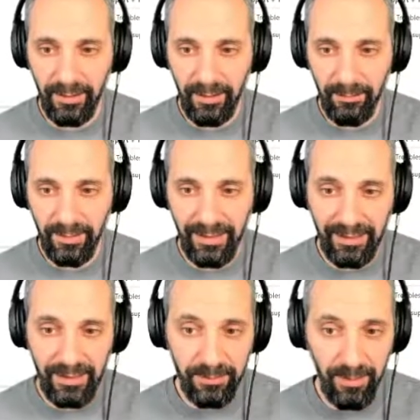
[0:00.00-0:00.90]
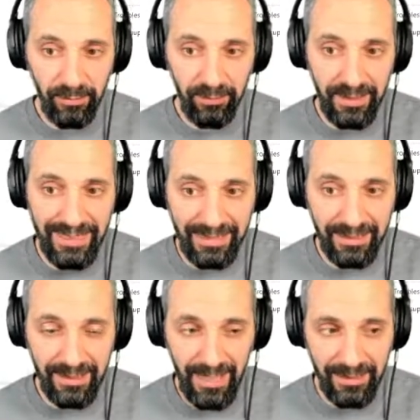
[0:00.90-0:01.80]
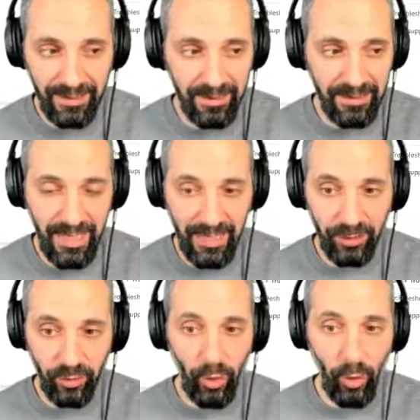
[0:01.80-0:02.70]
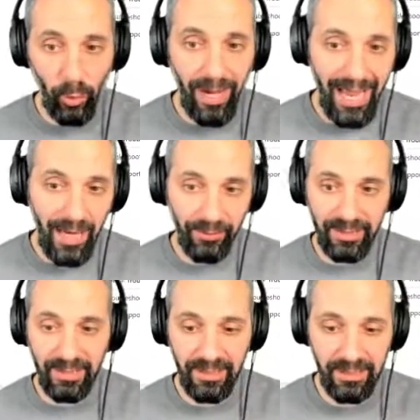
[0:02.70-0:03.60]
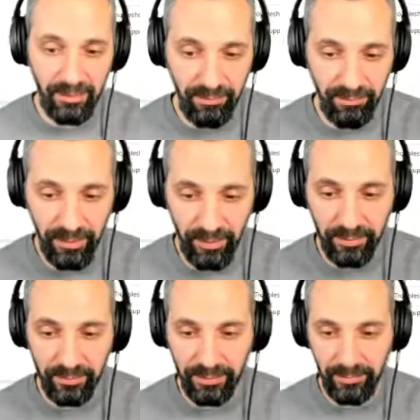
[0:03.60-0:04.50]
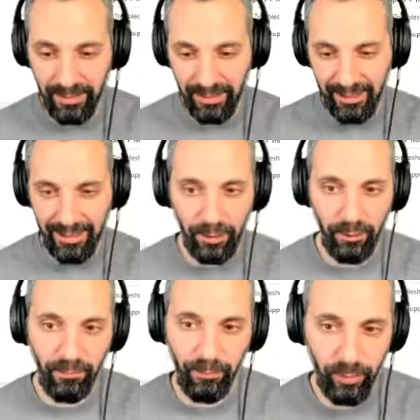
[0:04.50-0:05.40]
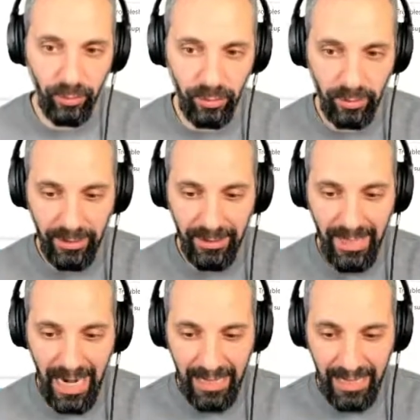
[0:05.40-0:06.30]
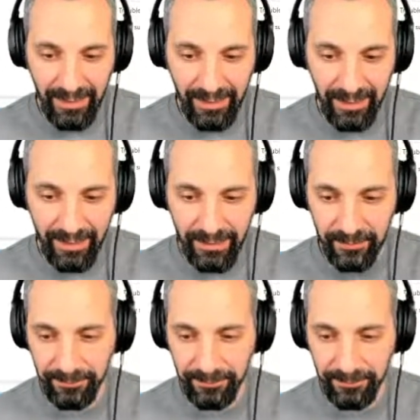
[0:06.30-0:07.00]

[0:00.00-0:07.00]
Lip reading: But it is part of this exercise, and it's nice to know how these things are configured. But thank you for highlighting this.